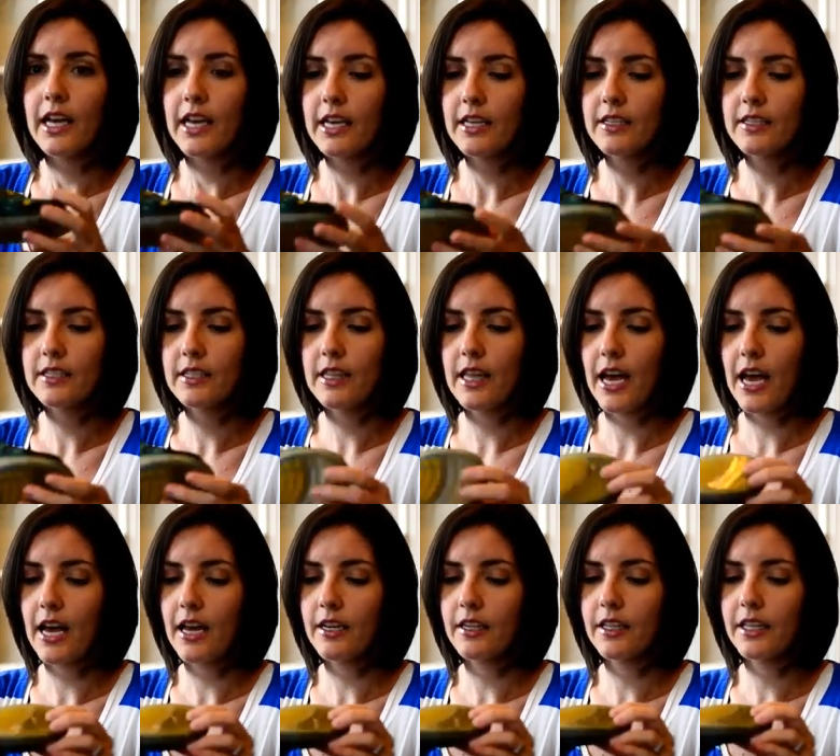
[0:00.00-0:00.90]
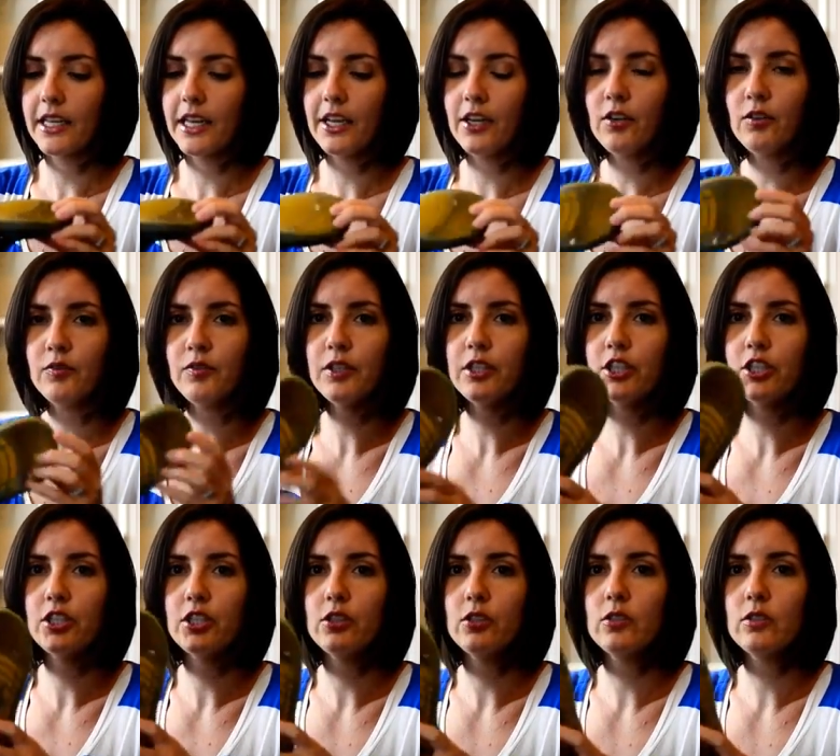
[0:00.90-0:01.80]
is that the KidoFit
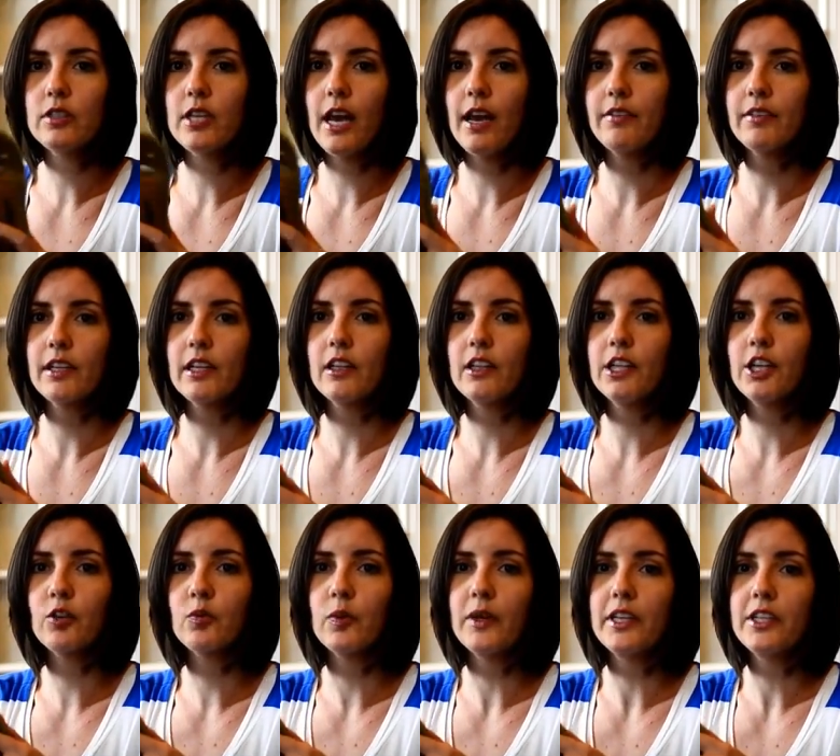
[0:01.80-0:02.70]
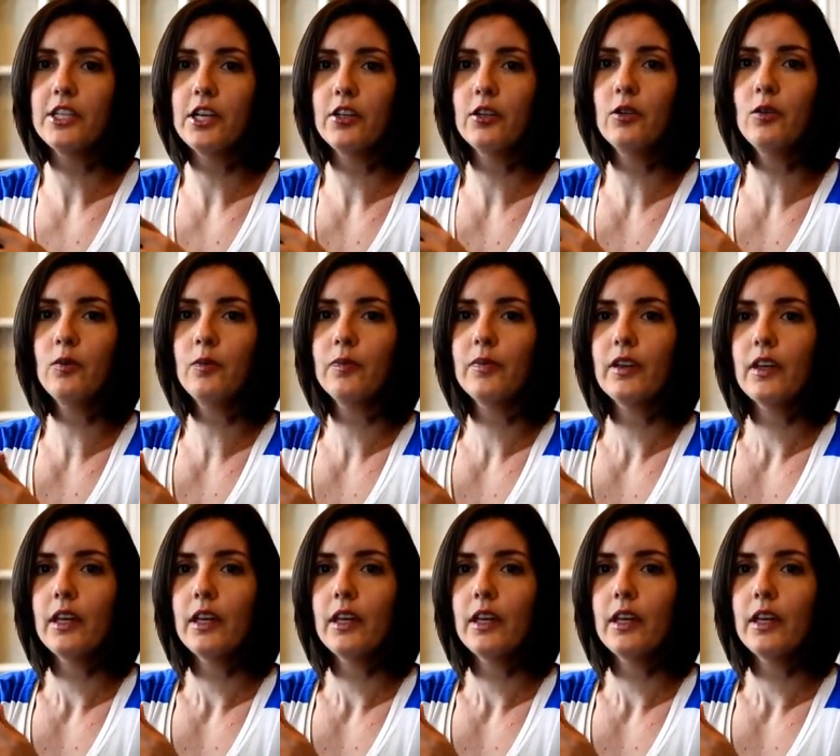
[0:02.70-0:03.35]
shoes have a clear window